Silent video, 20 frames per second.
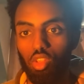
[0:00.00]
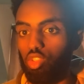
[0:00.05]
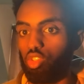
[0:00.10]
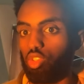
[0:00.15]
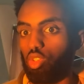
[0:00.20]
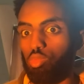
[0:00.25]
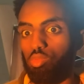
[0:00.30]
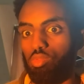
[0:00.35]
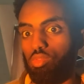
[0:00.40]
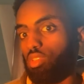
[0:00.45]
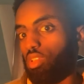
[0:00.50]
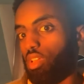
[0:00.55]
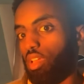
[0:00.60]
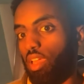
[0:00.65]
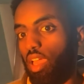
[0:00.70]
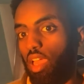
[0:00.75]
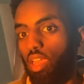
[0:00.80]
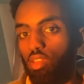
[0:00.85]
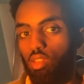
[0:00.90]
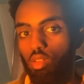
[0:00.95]
So
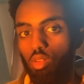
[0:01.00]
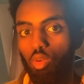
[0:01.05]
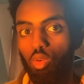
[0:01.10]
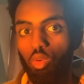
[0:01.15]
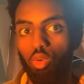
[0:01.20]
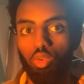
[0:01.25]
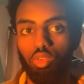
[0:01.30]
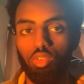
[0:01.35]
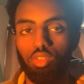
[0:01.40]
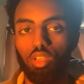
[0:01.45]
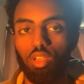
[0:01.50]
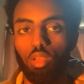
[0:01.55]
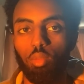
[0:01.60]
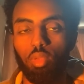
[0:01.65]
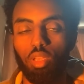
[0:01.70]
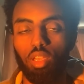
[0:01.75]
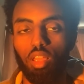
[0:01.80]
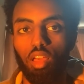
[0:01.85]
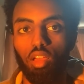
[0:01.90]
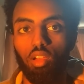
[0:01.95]
again, or you can
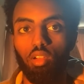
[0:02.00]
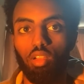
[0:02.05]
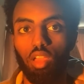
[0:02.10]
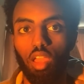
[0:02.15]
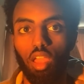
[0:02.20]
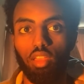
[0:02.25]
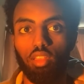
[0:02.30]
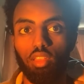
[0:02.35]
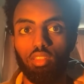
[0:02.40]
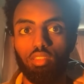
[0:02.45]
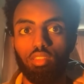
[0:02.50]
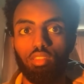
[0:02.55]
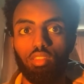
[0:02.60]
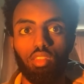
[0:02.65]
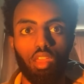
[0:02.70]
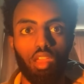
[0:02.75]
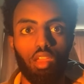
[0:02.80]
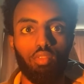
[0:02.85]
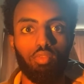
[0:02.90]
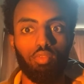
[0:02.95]
be like, okay,
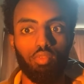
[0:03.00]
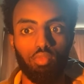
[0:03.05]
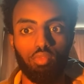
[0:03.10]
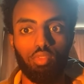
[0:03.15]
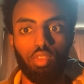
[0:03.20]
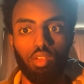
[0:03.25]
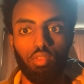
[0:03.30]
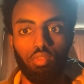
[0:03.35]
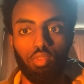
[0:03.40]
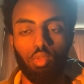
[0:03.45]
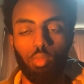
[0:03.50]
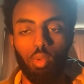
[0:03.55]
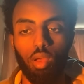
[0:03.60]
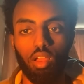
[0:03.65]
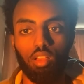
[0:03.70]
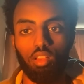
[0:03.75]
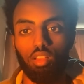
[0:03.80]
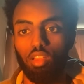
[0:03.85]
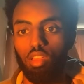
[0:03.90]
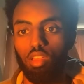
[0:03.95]
their
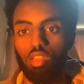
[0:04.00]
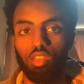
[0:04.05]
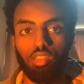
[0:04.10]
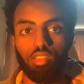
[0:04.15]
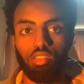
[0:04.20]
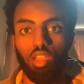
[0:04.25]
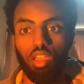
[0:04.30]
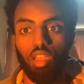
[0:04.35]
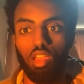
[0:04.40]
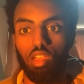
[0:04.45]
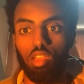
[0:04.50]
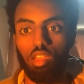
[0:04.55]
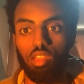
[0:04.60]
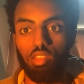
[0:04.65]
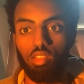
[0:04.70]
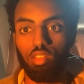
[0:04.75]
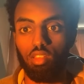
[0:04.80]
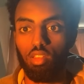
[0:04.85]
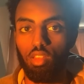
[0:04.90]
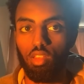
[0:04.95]
fullback is
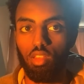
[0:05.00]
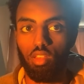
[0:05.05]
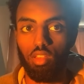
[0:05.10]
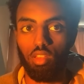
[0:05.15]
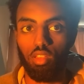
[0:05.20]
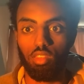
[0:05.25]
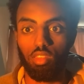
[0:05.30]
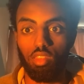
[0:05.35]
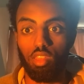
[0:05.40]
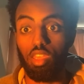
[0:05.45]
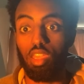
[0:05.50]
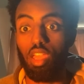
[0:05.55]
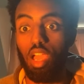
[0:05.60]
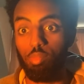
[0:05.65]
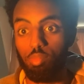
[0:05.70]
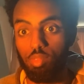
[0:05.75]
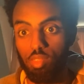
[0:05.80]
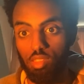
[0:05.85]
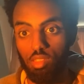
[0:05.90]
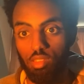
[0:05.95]
a the
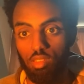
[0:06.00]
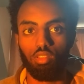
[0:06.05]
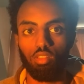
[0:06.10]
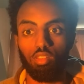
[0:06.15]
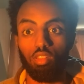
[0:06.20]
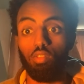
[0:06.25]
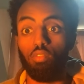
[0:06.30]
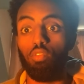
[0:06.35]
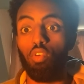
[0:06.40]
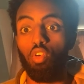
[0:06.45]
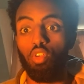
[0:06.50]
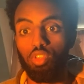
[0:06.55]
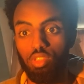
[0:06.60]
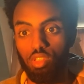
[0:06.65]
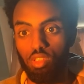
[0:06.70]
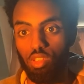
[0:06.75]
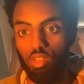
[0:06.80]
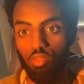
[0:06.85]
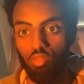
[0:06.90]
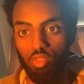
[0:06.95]
captain, the voice
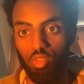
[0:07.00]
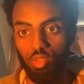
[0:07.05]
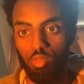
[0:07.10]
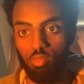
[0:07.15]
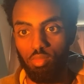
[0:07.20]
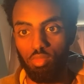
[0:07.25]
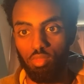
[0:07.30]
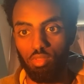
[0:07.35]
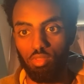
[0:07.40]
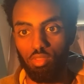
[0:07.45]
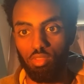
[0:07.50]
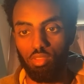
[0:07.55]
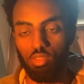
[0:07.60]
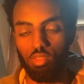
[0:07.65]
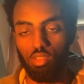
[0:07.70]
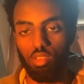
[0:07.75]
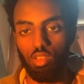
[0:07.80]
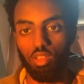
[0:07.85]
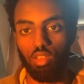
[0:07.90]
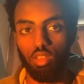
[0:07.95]
in the room.
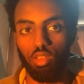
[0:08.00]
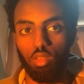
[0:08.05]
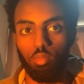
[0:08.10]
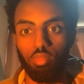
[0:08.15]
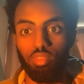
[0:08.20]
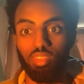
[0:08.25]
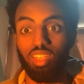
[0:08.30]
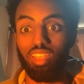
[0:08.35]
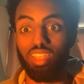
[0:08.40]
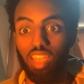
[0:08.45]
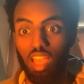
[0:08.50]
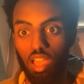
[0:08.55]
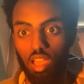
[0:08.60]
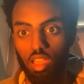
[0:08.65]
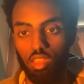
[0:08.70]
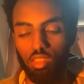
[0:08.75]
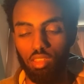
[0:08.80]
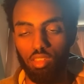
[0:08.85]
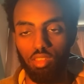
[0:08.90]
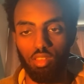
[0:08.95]
The
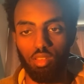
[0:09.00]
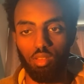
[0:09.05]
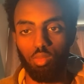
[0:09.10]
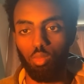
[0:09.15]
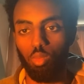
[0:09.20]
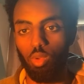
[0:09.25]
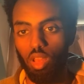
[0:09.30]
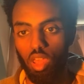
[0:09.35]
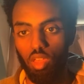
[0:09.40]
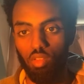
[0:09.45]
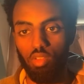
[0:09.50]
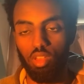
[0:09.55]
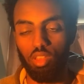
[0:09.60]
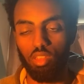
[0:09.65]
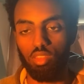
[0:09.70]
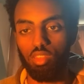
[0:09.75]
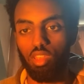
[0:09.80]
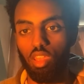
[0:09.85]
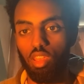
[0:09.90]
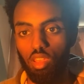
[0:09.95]
guy, whatever,
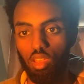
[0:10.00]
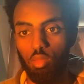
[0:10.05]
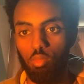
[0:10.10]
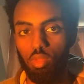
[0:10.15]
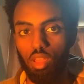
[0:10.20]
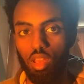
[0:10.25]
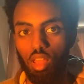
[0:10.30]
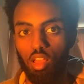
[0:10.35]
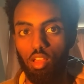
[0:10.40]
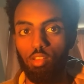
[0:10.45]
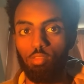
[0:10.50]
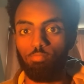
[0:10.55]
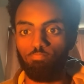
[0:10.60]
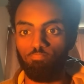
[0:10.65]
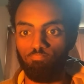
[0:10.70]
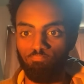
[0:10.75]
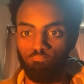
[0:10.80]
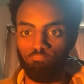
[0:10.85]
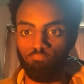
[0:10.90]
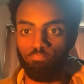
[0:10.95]
then they can be
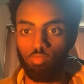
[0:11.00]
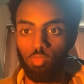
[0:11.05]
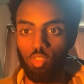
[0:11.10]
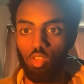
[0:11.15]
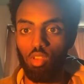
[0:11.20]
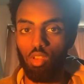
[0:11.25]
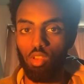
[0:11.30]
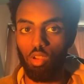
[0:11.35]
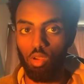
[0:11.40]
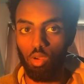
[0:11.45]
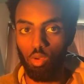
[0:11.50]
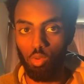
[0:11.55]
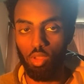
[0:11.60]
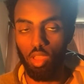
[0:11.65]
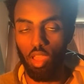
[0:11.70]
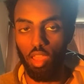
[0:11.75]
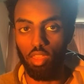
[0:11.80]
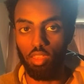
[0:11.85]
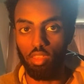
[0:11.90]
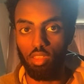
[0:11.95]
like,
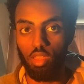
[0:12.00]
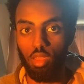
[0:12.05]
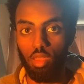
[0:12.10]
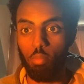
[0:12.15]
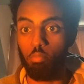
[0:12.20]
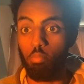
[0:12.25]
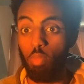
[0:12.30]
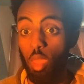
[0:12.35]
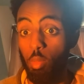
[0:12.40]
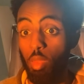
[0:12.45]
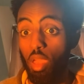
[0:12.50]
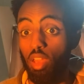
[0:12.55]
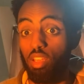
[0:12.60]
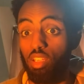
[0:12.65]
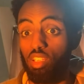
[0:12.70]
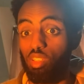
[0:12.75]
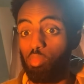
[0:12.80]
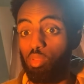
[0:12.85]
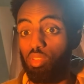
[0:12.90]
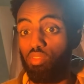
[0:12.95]
okay, maybe I
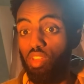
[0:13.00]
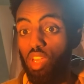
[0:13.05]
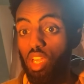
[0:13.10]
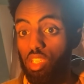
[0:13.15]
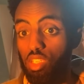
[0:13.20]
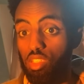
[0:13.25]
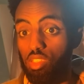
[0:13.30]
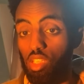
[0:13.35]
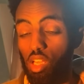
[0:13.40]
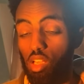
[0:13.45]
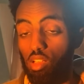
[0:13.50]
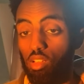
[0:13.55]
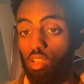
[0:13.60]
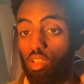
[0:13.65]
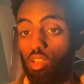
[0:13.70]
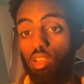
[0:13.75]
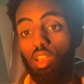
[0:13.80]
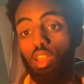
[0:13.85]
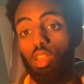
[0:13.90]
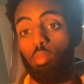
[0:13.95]
need to be versatile.
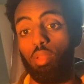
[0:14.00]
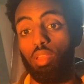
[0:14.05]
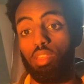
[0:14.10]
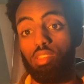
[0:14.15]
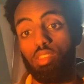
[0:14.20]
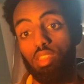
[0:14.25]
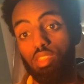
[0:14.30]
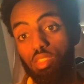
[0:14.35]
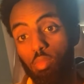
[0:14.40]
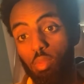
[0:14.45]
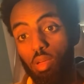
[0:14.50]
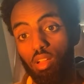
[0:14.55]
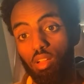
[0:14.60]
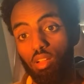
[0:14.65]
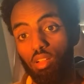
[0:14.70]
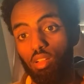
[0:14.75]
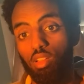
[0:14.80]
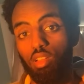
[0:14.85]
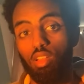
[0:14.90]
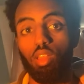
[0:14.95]
Can I play centre back?
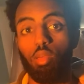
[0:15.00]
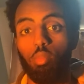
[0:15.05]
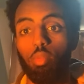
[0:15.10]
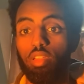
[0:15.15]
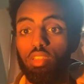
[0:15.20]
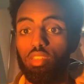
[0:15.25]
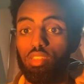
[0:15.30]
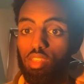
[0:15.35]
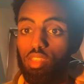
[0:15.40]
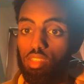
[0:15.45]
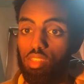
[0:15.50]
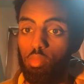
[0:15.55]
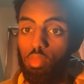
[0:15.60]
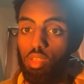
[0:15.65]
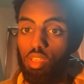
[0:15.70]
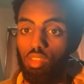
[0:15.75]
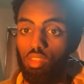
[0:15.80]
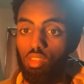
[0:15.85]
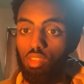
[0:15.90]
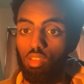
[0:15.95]
Can I play centre
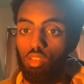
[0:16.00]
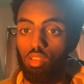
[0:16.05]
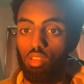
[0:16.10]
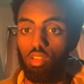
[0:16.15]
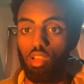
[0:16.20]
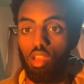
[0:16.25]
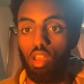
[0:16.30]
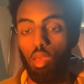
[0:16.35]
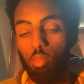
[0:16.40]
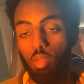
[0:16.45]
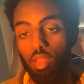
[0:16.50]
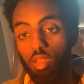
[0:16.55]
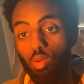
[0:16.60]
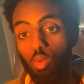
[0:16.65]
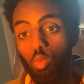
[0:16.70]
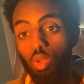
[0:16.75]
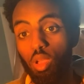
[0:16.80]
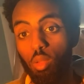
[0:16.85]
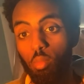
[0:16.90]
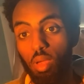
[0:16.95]
mid? Can I play a
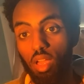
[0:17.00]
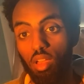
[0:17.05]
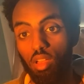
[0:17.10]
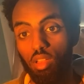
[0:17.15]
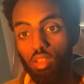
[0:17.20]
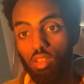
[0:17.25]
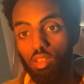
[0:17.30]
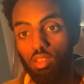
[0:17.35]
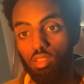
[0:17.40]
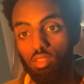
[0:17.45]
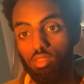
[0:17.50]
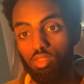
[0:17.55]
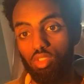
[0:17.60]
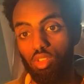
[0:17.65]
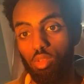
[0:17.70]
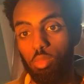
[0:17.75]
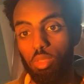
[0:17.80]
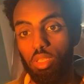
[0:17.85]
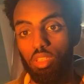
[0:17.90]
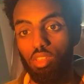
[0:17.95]
wing back?
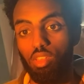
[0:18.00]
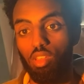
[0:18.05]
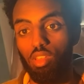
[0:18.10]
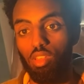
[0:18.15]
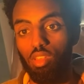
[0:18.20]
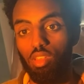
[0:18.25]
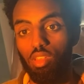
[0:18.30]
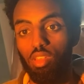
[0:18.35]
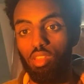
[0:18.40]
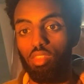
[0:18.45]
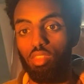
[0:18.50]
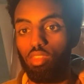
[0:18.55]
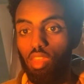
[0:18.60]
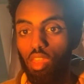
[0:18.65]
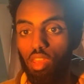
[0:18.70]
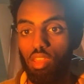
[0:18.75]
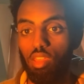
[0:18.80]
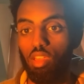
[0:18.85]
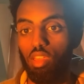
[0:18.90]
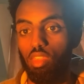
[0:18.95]
Do you know what I mean?
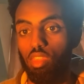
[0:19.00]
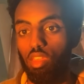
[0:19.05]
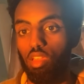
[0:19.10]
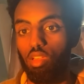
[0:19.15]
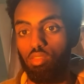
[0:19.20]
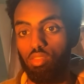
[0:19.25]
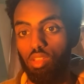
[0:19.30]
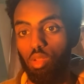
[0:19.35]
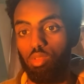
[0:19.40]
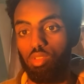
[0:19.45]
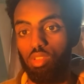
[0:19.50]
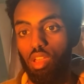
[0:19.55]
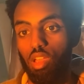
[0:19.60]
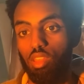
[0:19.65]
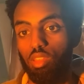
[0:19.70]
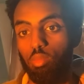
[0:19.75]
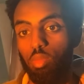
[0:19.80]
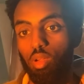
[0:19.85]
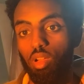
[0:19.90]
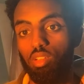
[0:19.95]
Then you can think of
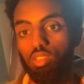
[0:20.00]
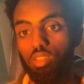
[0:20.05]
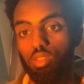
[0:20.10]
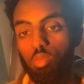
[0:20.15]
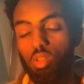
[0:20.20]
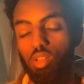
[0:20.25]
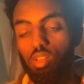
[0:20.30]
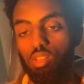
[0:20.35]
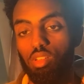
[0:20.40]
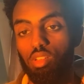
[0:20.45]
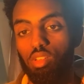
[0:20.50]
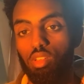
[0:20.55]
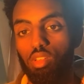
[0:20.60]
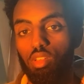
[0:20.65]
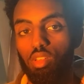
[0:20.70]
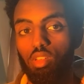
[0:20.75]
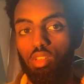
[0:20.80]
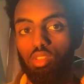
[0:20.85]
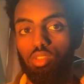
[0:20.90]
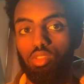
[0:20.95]
outside the box as well.
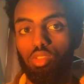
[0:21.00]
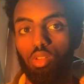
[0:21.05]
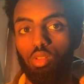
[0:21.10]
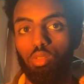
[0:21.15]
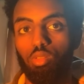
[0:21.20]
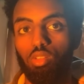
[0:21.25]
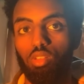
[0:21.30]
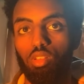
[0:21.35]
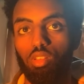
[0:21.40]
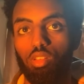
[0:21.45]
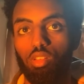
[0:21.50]
So,